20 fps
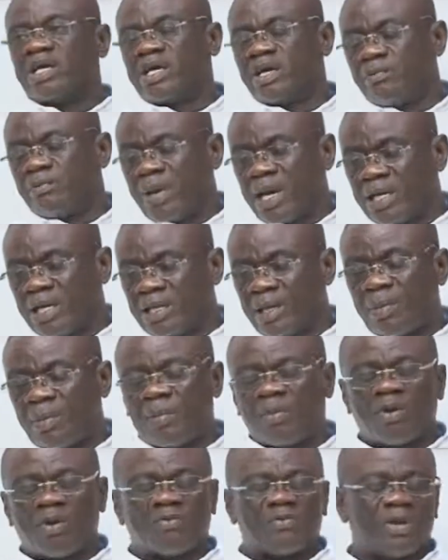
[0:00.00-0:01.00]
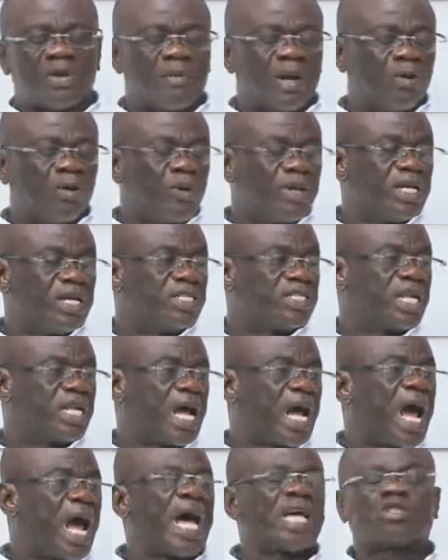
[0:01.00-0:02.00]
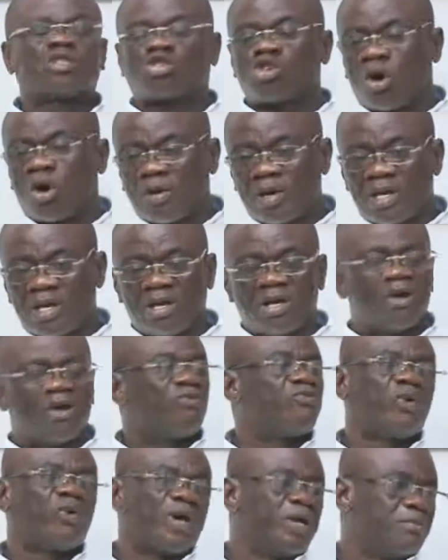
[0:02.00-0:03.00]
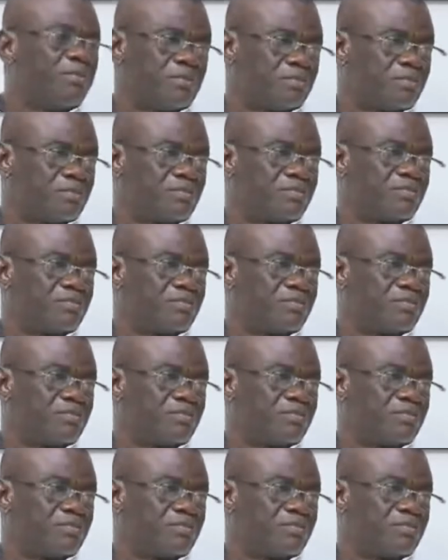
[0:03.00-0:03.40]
Himan, the people of Himan Wadensha are sorry for him.